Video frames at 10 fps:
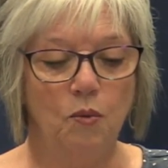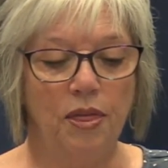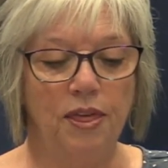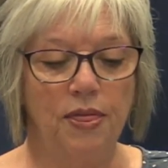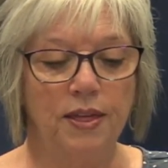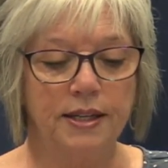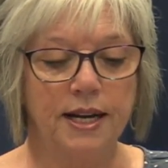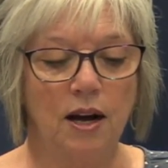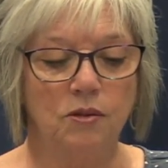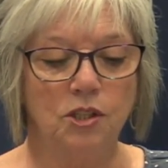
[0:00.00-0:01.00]
within the
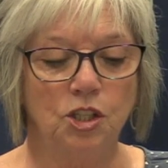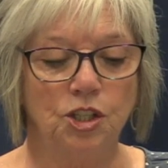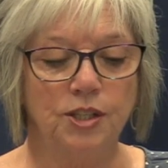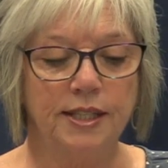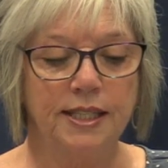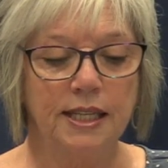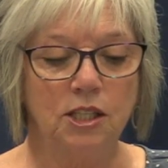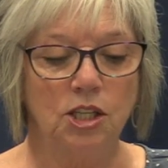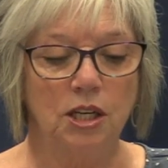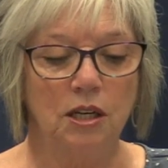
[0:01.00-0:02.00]
town's
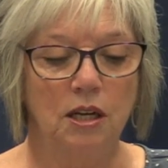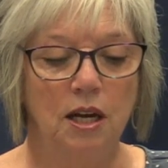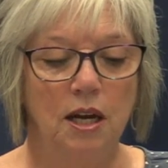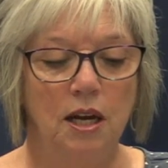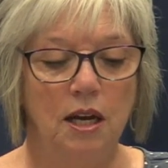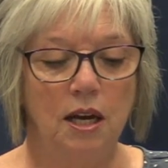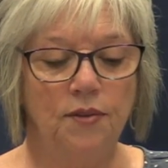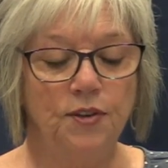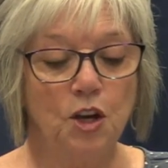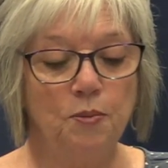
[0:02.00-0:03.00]
jurisdiction.
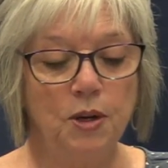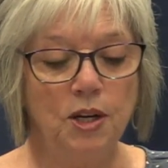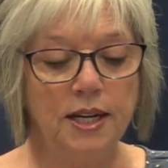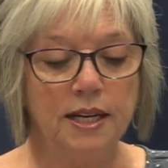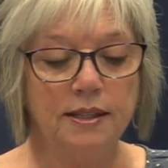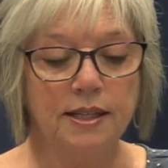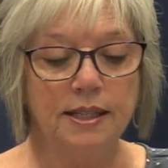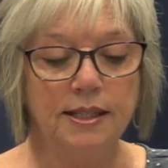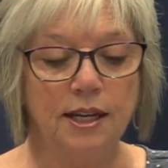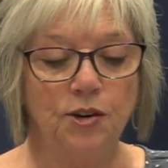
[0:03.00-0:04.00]
If a community is
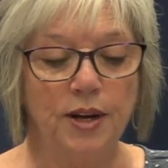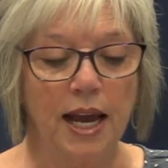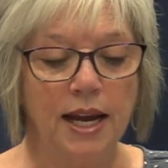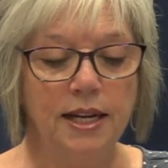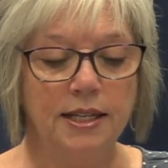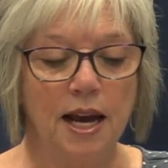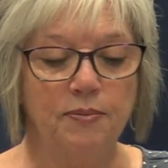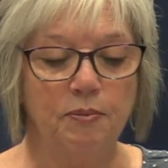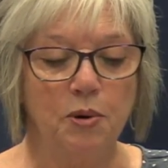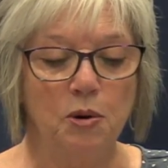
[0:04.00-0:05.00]
considering any
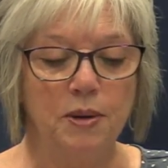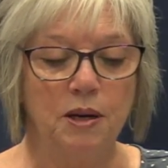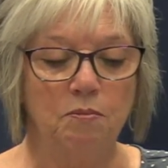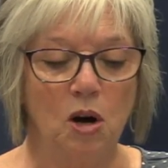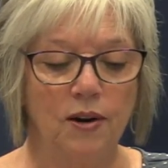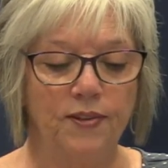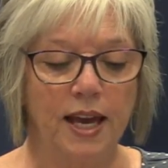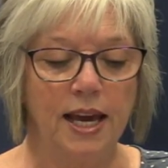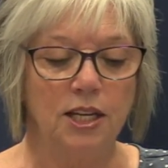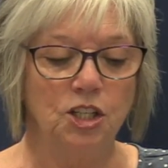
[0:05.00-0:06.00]
type of permanent
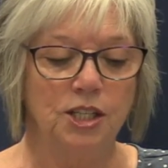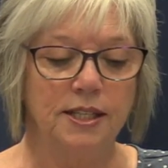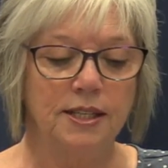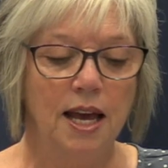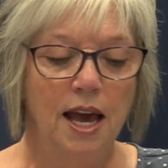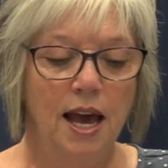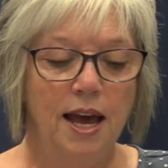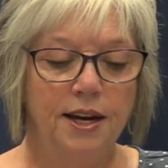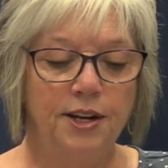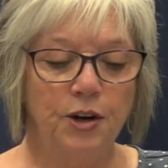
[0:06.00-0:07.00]
modifications
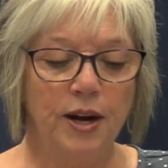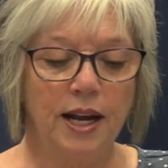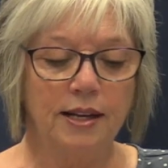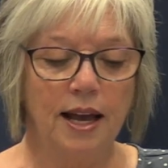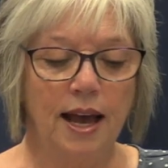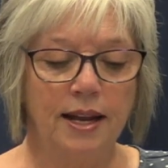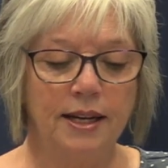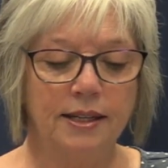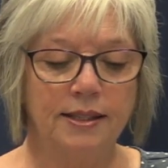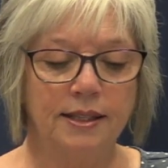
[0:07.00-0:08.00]
near
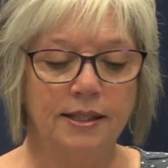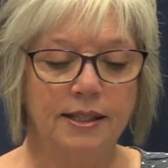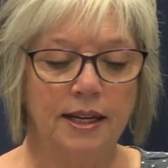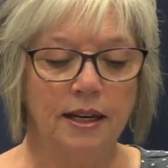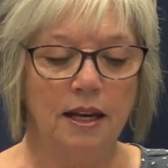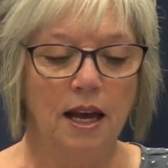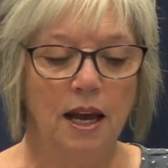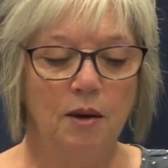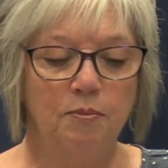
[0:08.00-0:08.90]
an existing